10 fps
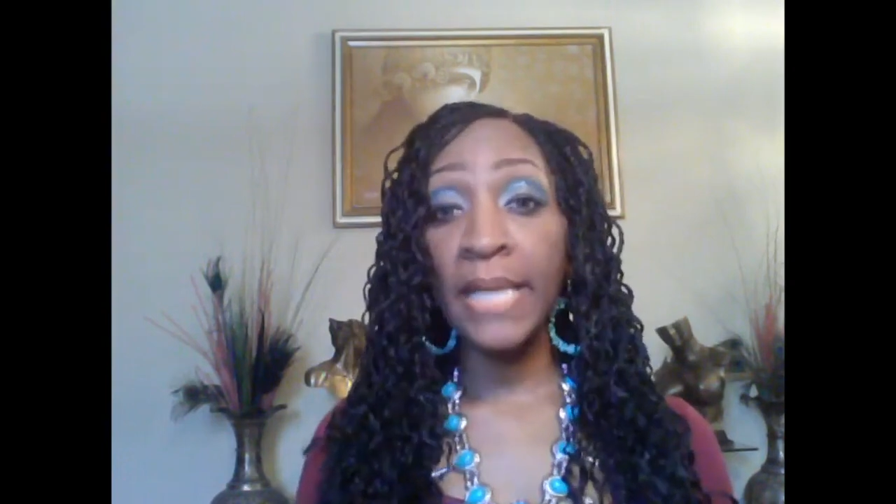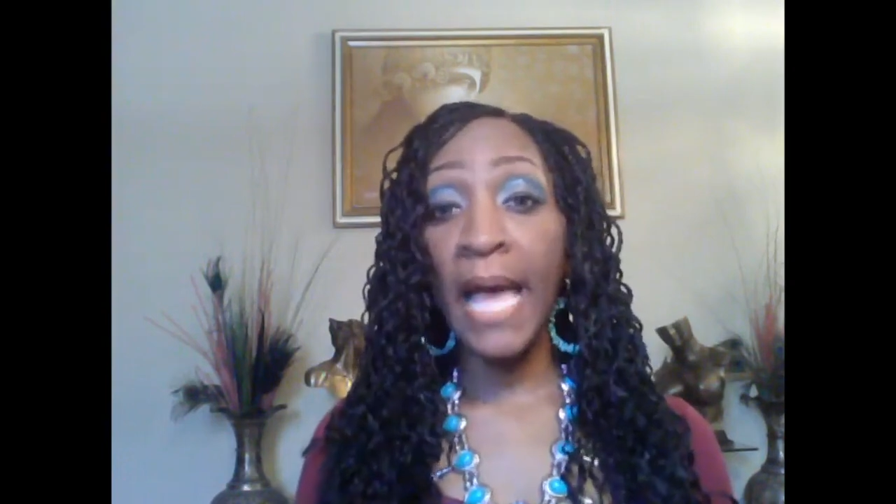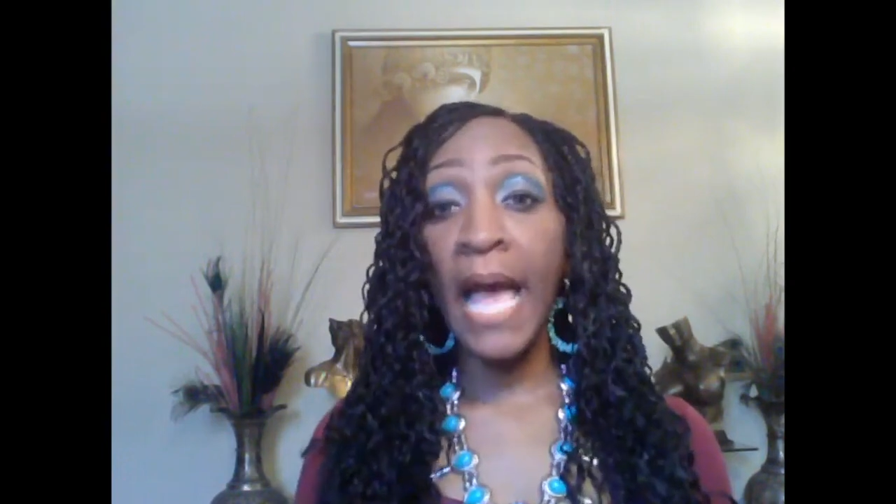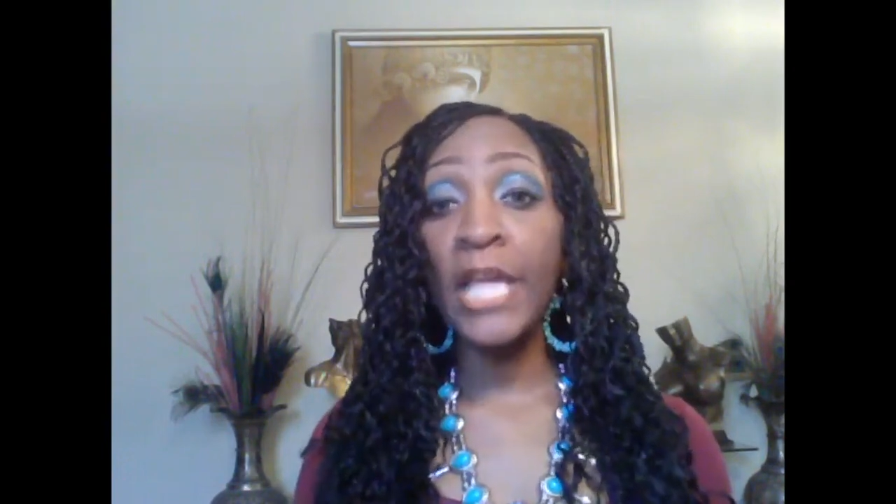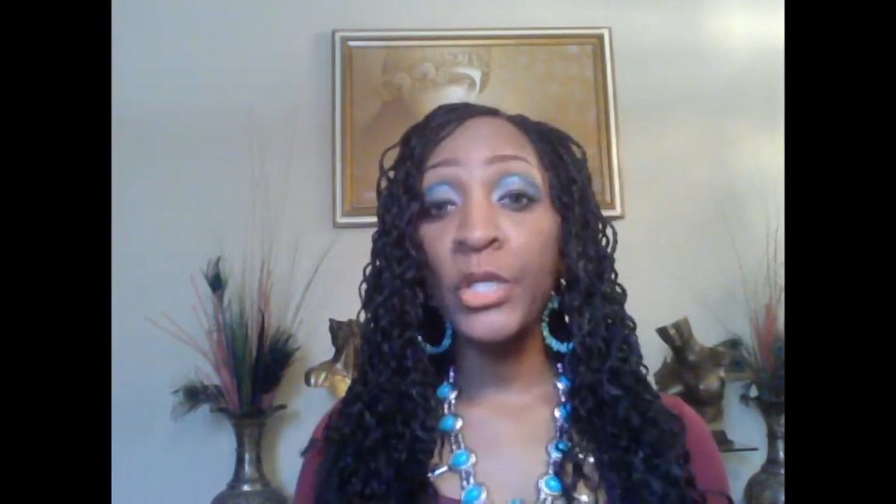that
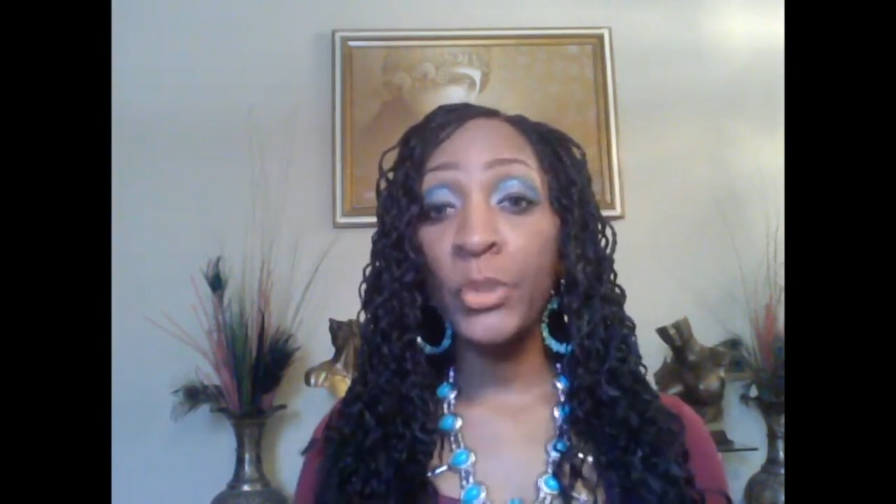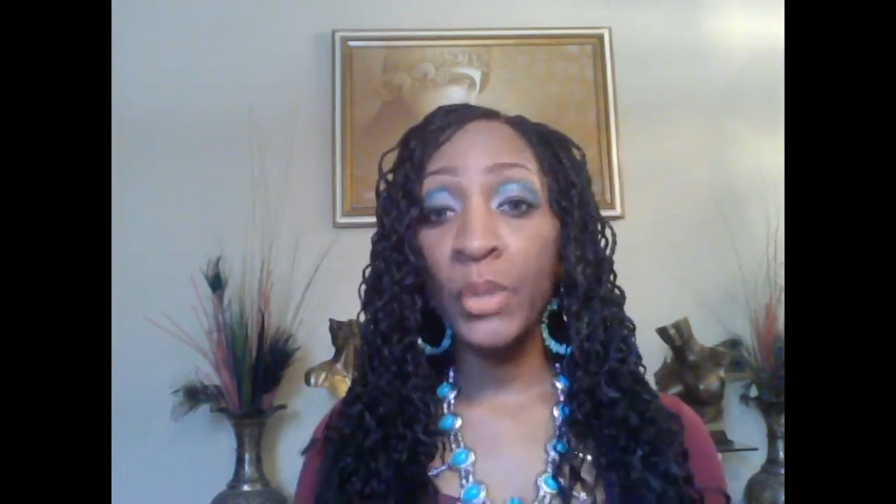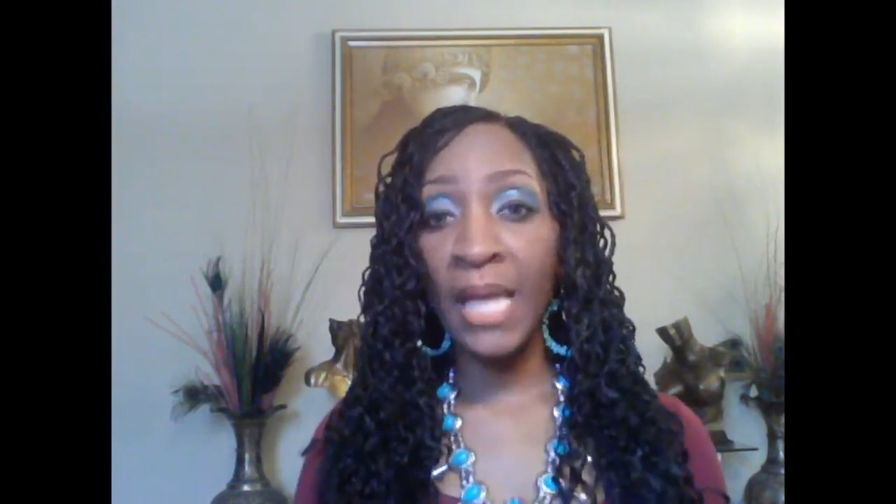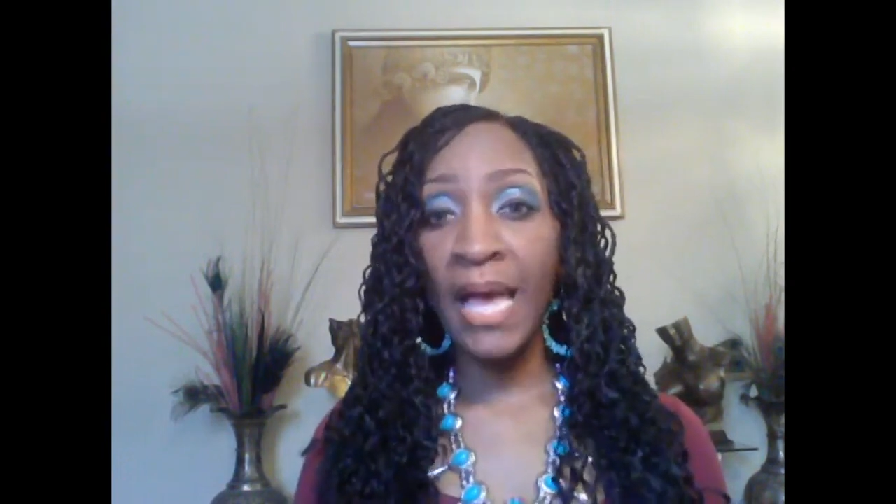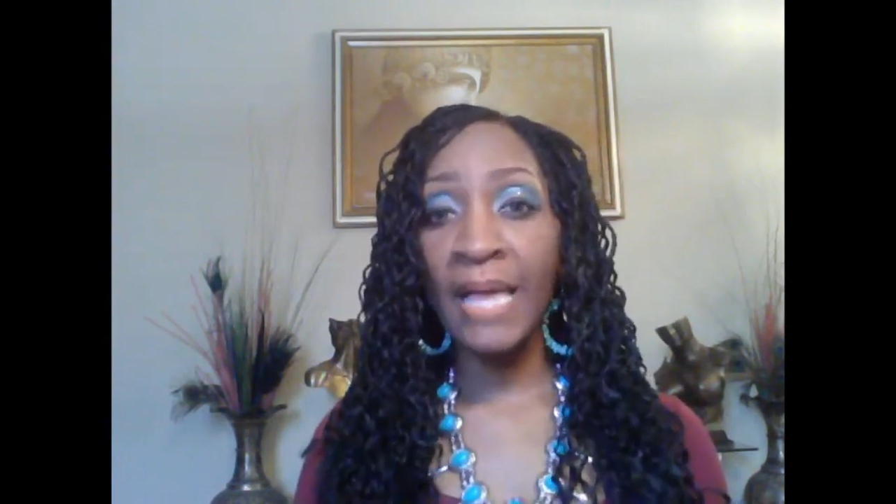I
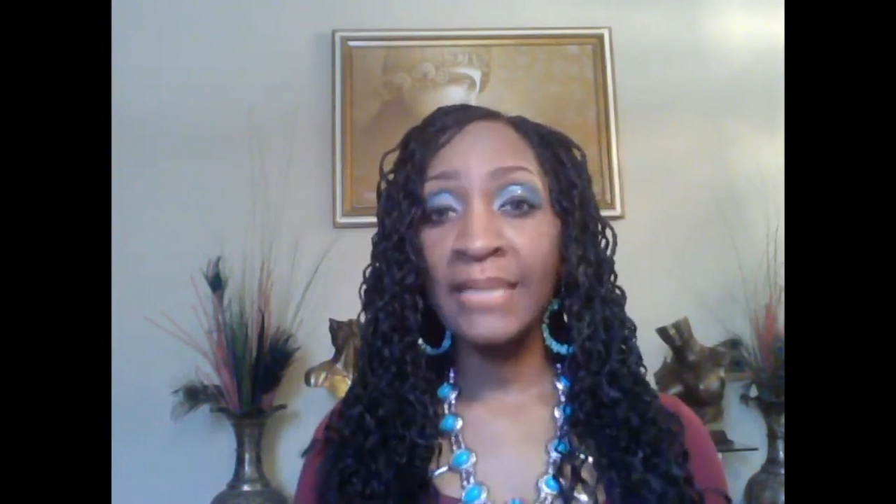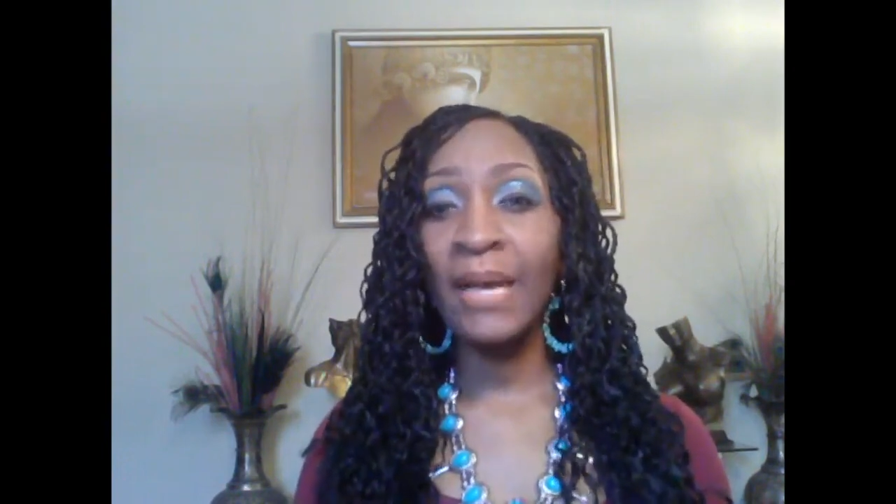utilize,